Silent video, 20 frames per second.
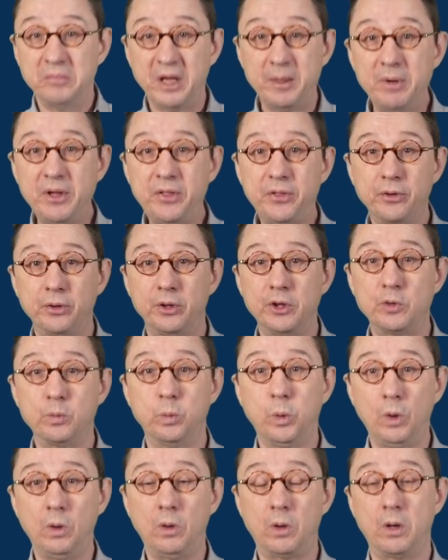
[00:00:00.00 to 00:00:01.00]
maybe third
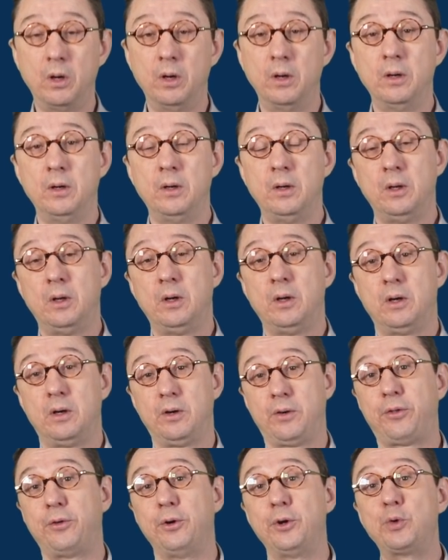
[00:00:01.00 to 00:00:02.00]
war
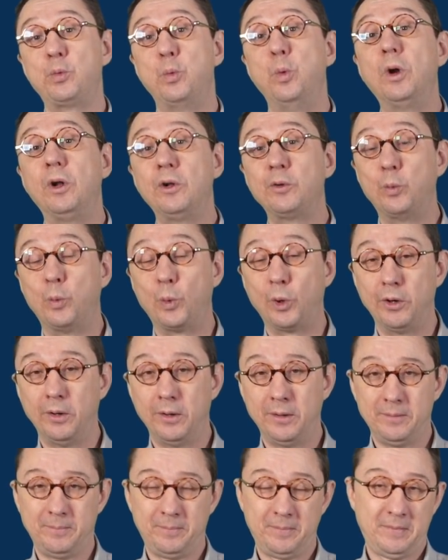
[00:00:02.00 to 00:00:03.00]
or third world war?